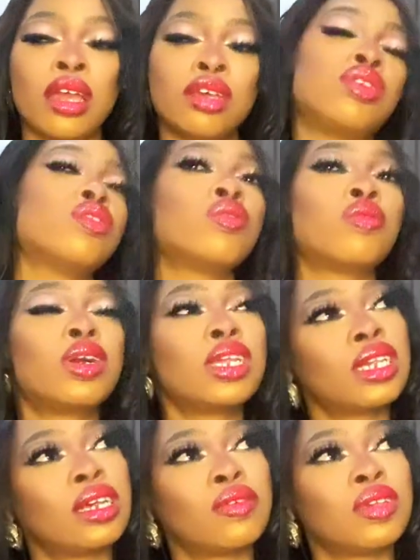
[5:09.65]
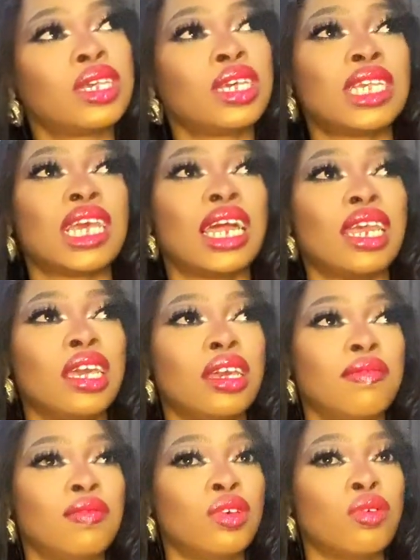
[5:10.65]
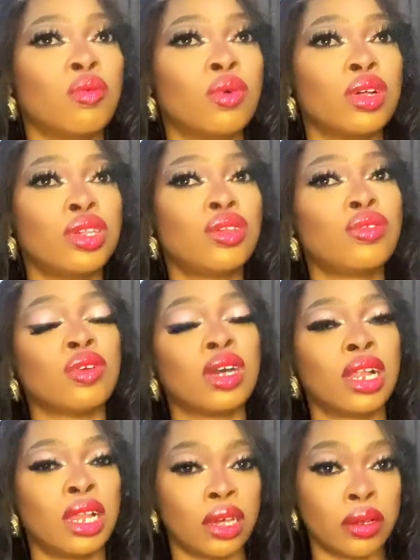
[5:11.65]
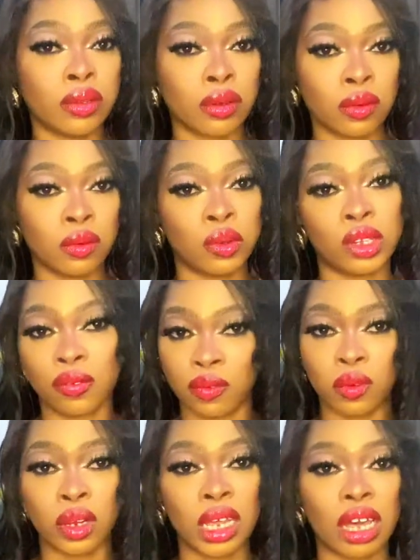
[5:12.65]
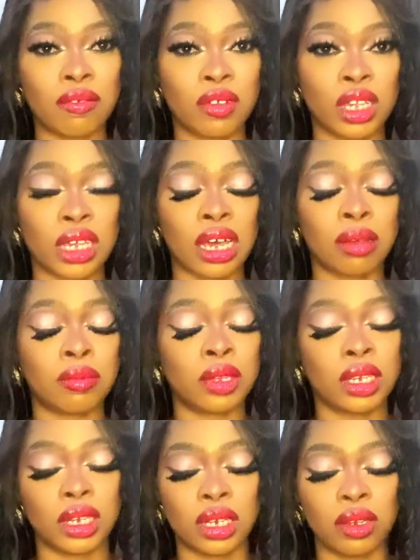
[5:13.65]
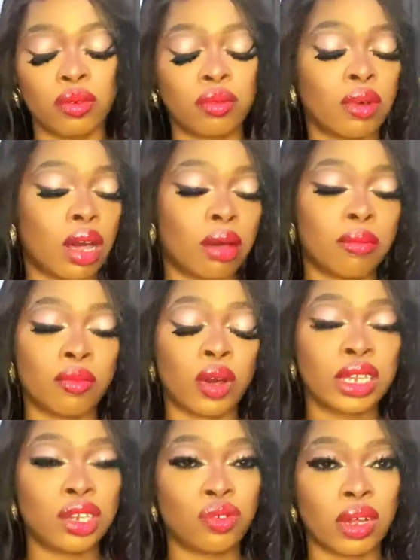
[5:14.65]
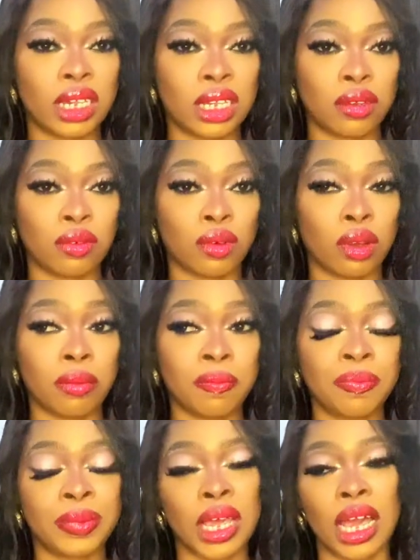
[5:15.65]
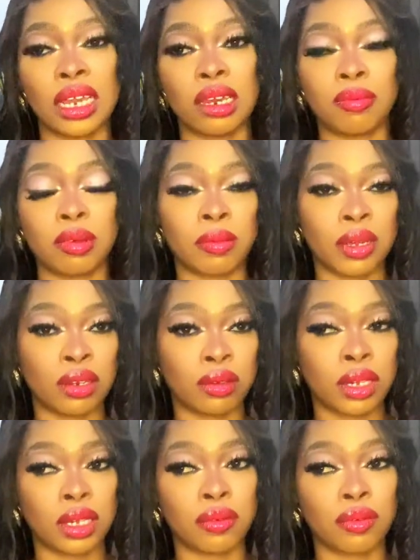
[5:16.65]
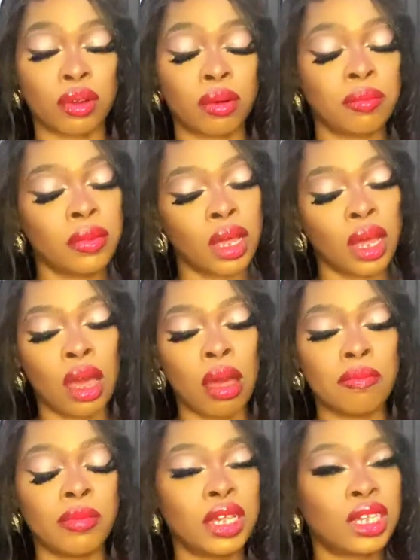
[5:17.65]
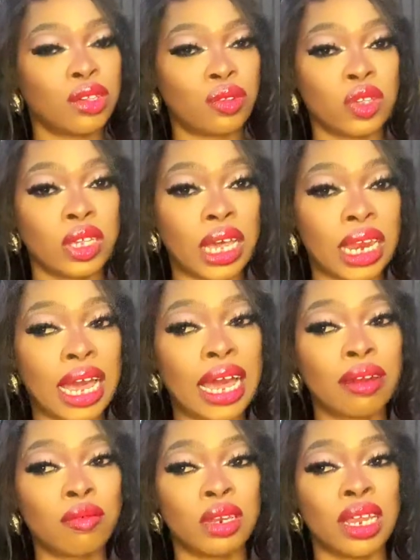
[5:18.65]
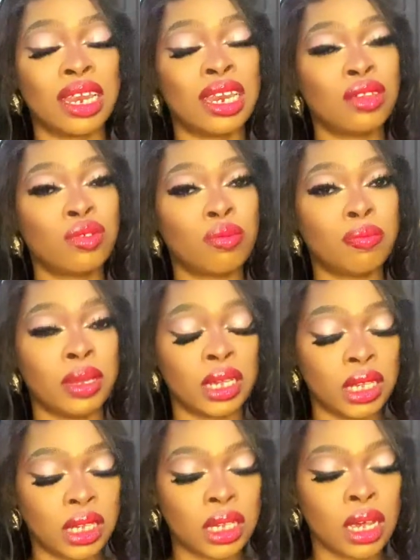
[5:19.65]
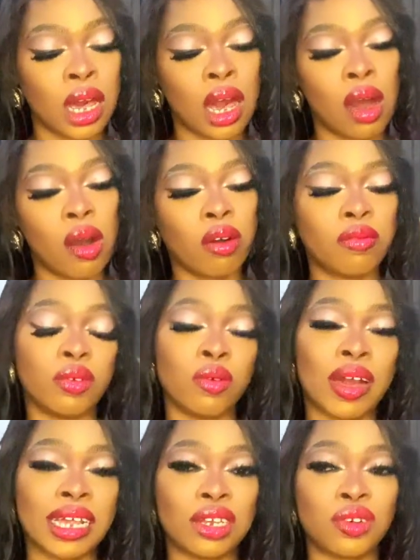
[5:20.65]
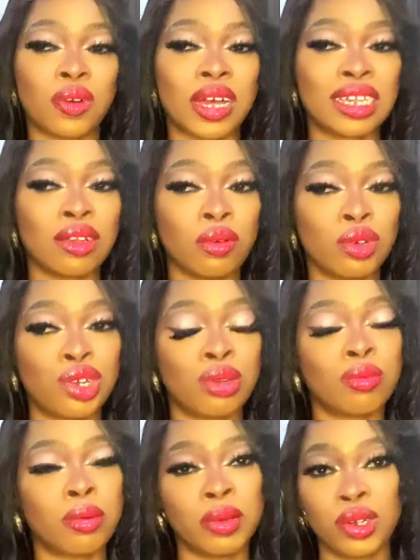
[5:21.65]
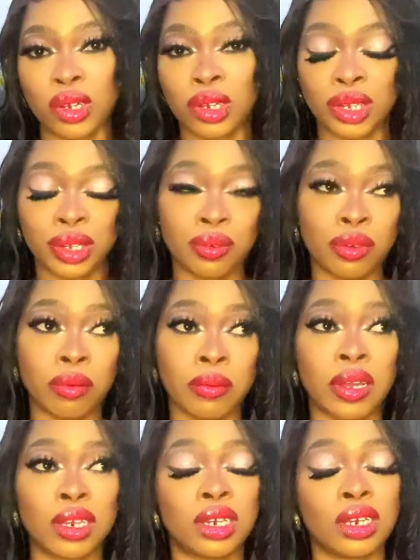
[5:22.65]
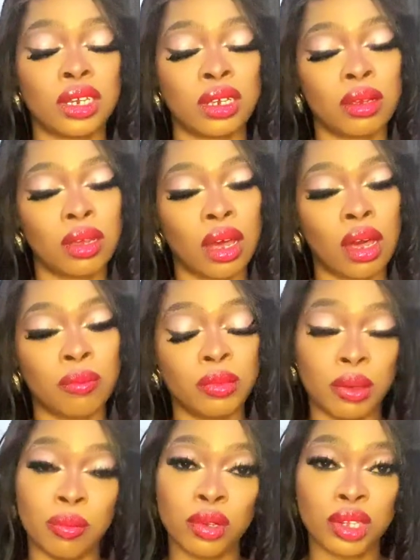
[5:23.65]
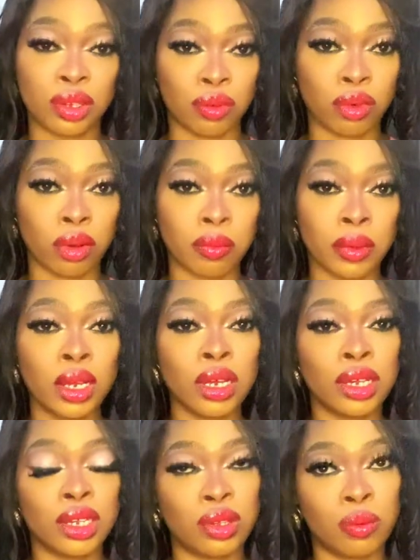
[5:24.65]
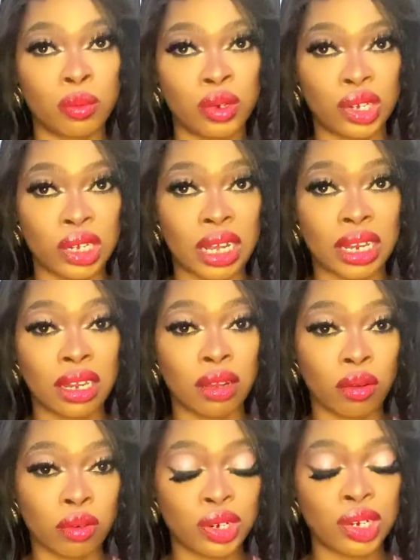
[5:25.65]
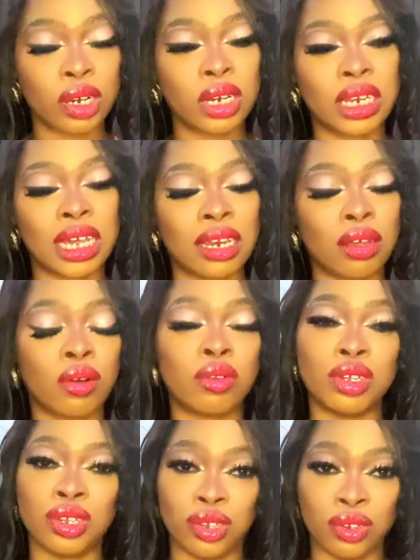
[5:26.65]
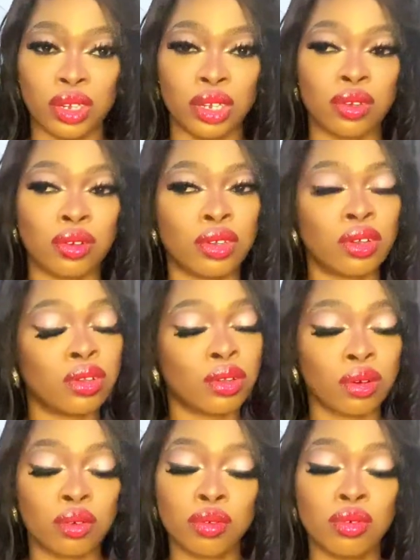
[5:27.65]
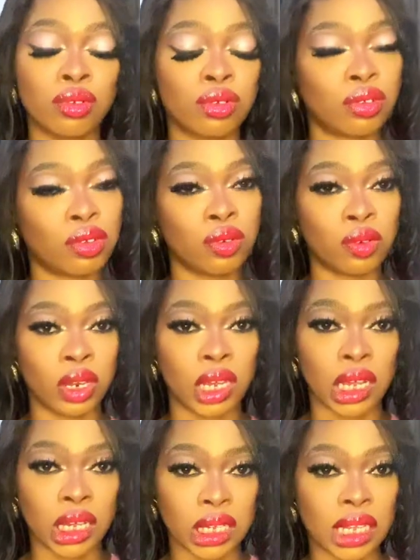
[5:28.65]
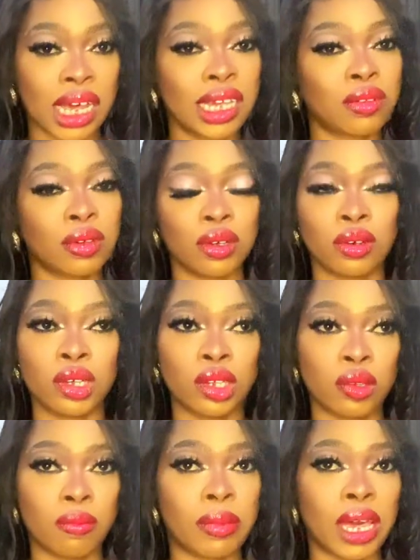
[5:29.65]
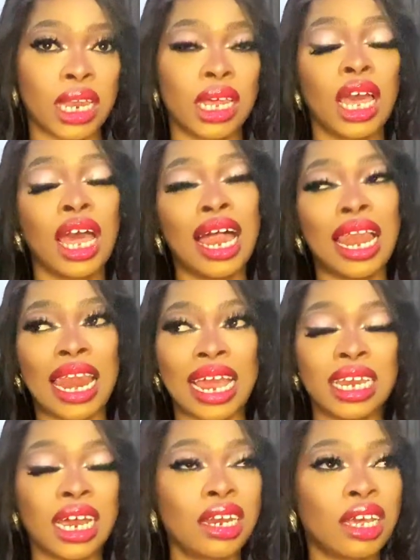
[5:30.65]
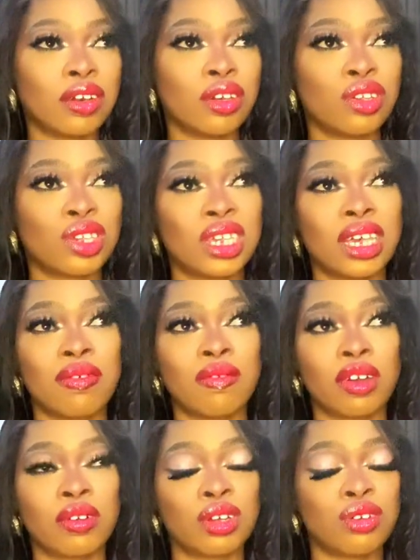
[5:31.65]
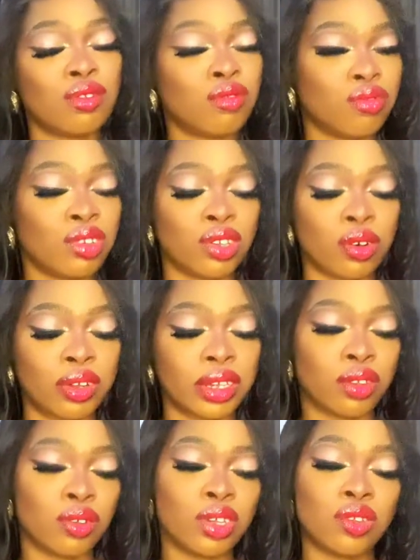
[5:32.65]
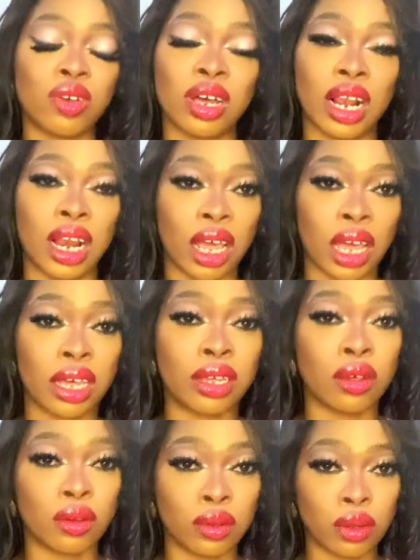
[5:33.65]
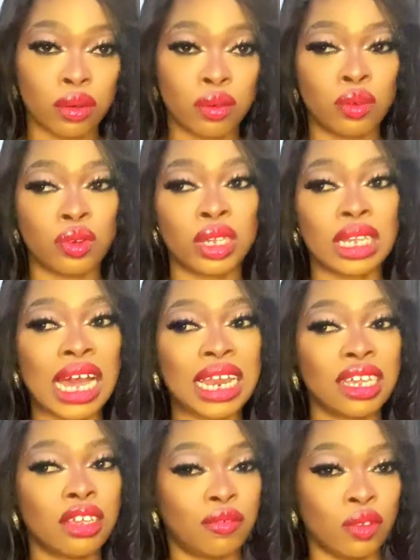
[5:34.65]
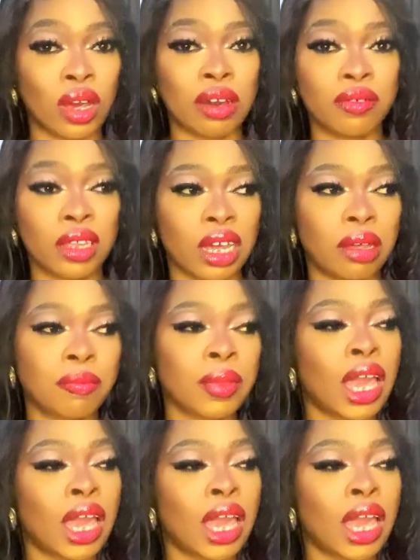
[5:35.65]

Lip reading: So one thing I would say is that if you want to clear your knuckles, if you really have the time, the WHITISH serum and the pimento serum, mix it together with a little bit of the WHITISH white lotion. But make sure the serum and the both serum is much than the lotion, then always use it on your knuckles only at night when going to bed. Like that, you're going to see a very good result. It's going to clear your knuckles, that if you have time.